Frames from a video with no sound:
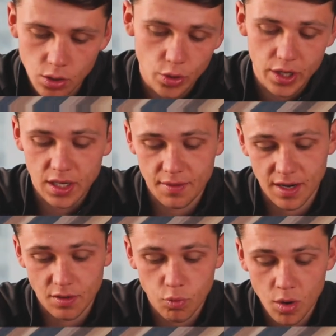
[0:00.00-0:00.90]
or you can even
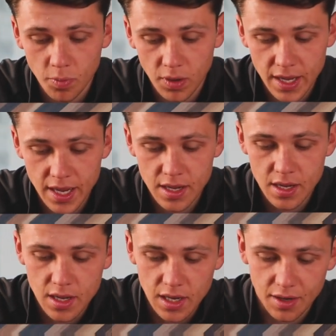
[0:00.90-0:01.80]
have one player
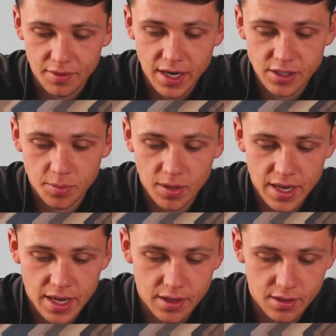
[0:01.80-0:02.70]
and have an extra player